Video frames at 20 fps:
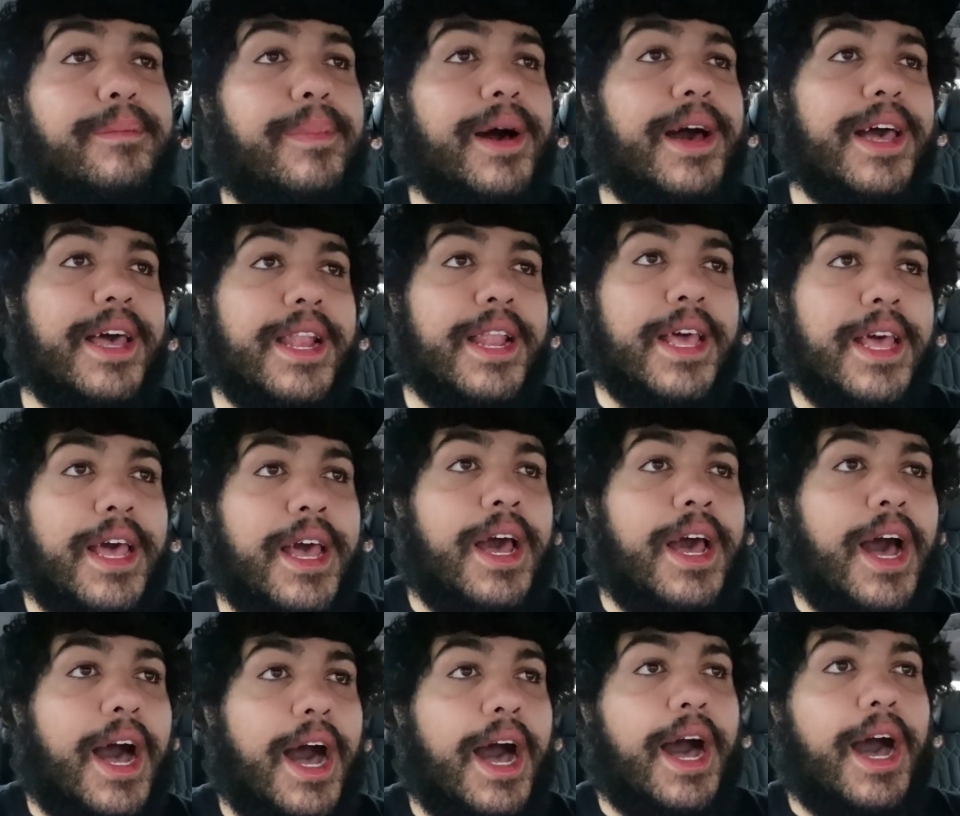But
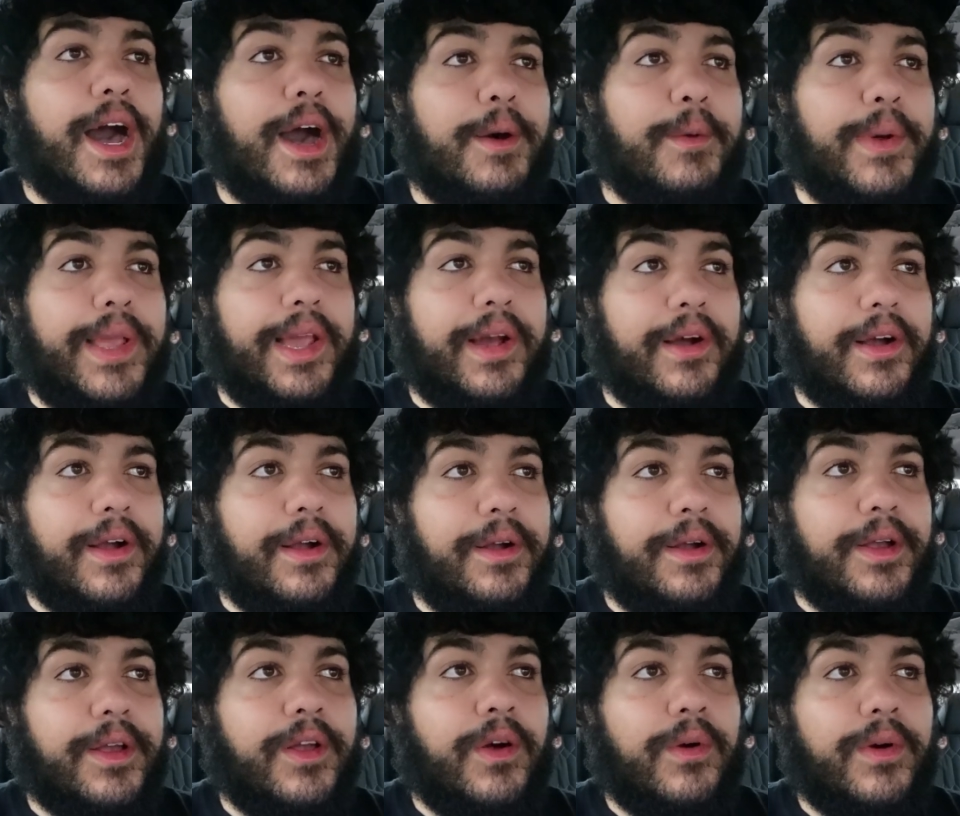uh, we are
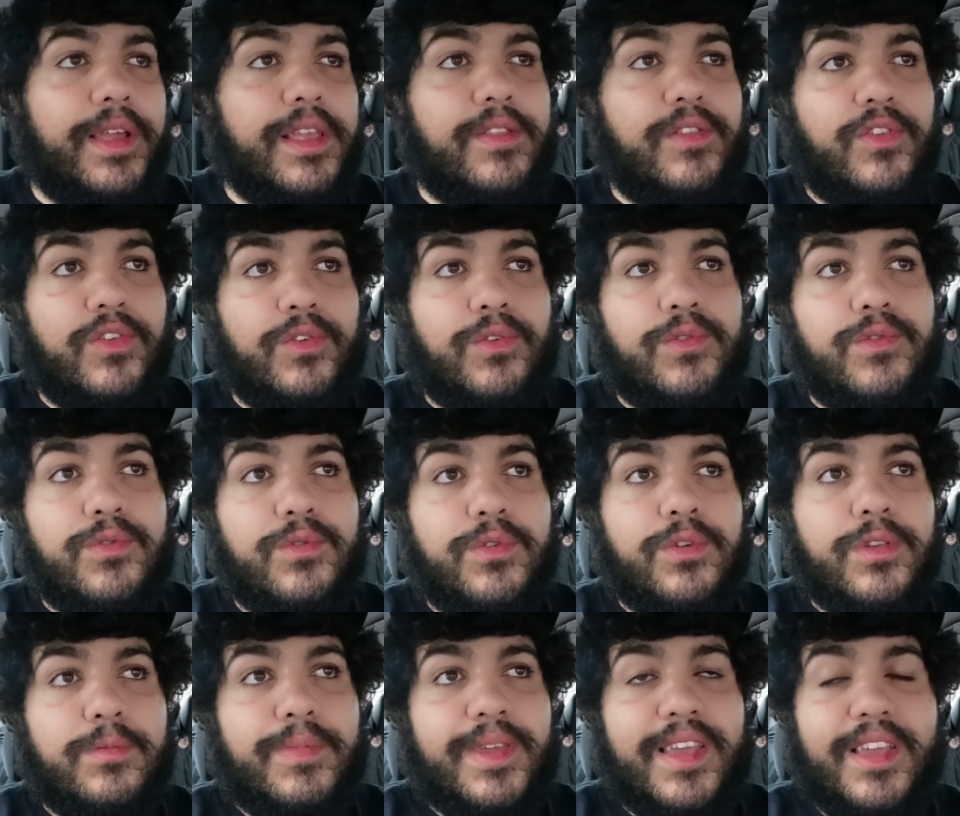going to
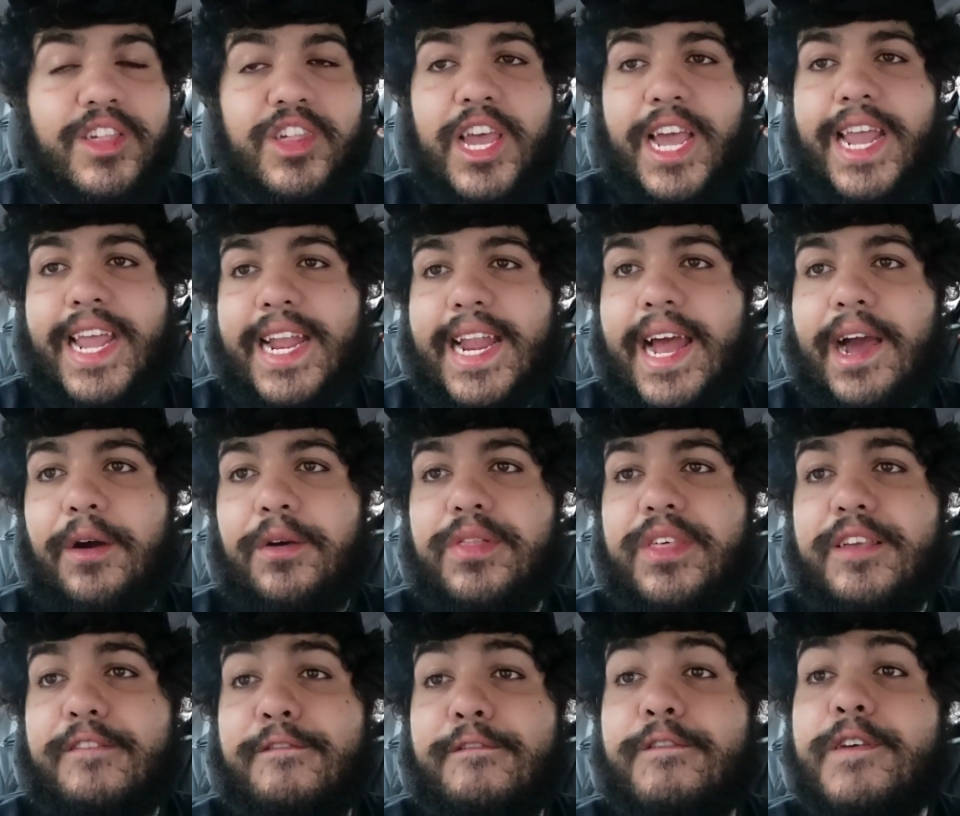be checking out
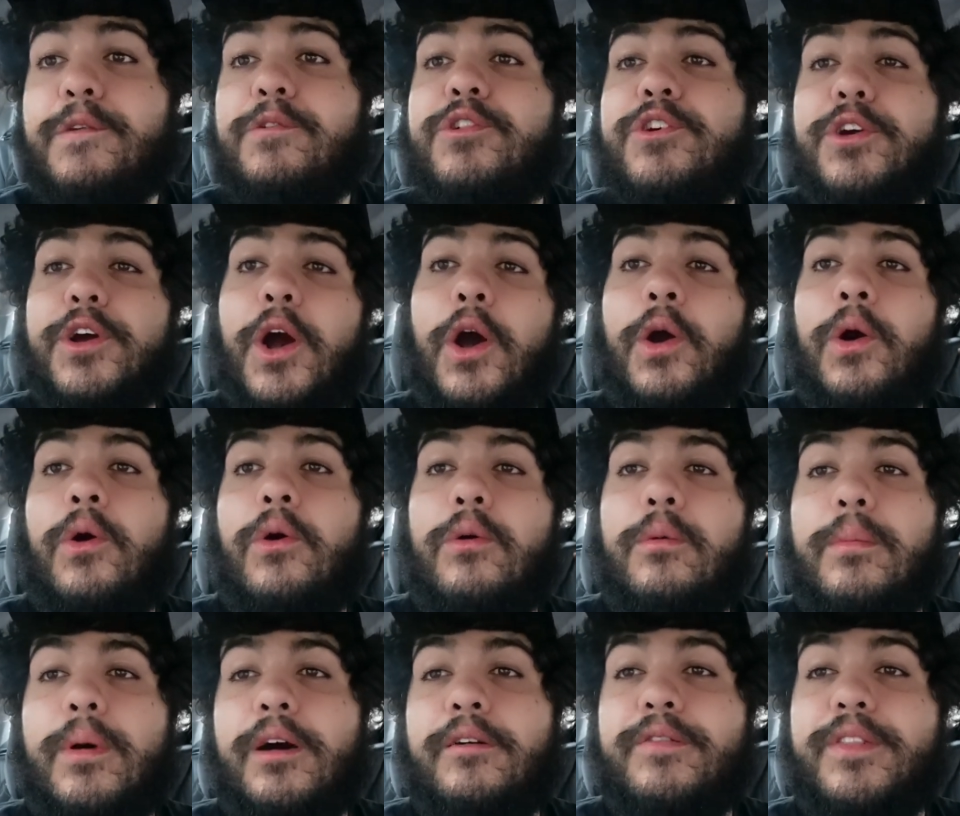the future
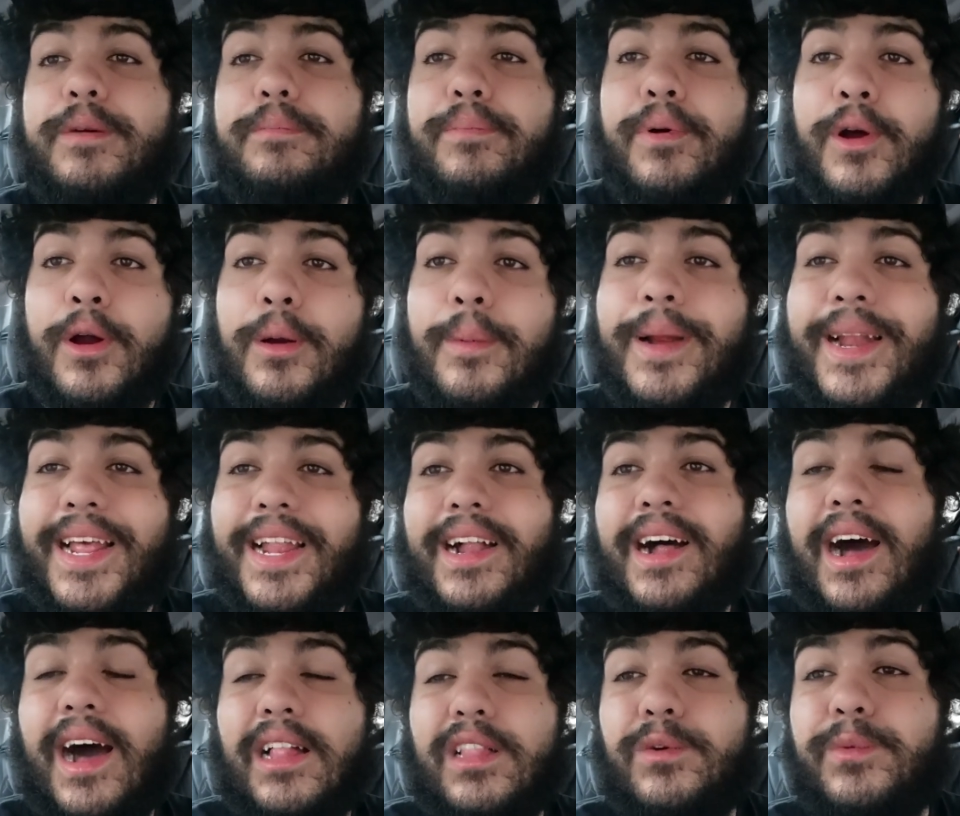home of the permanent
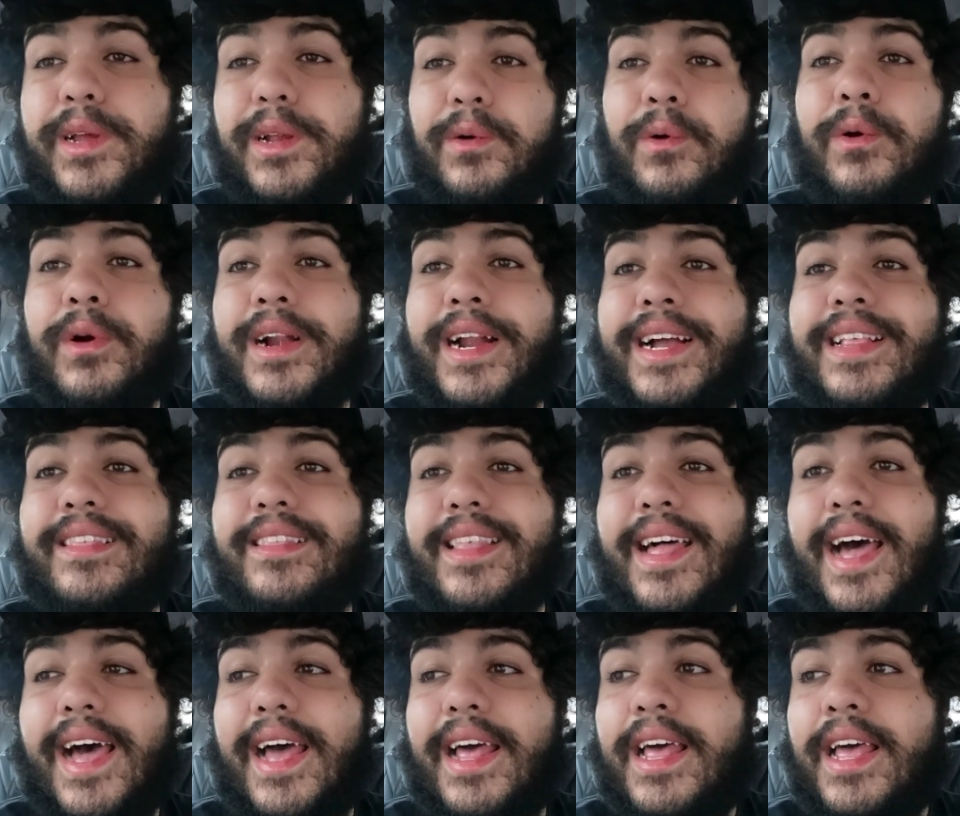Halloween Horror Nights
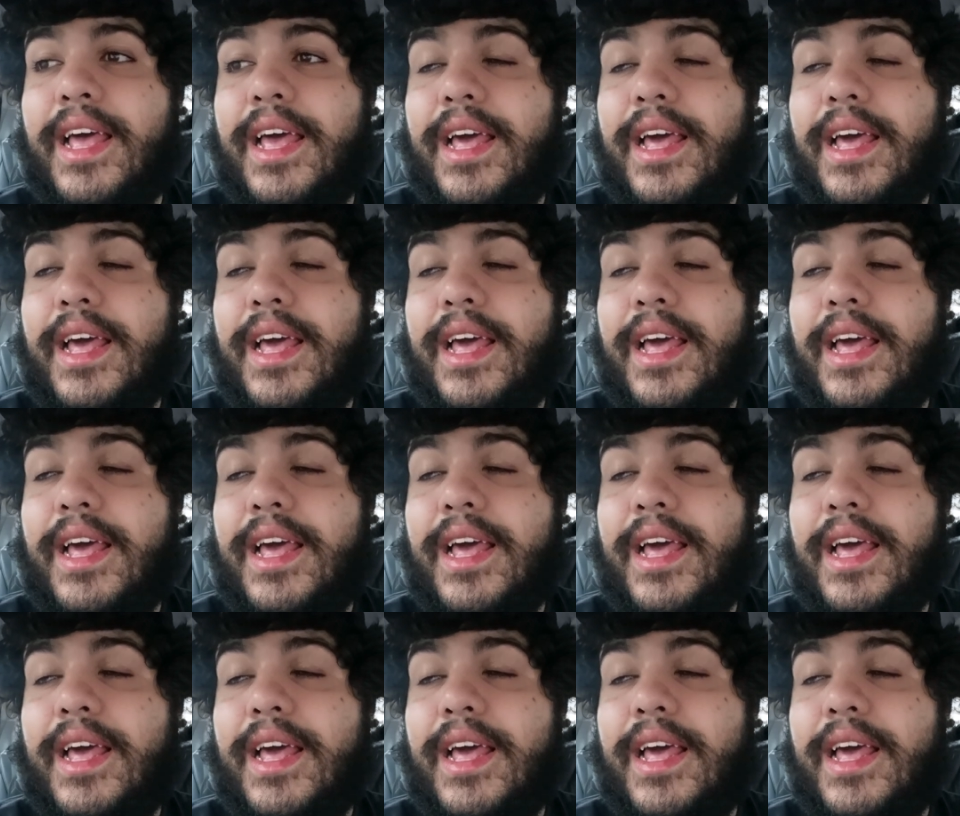that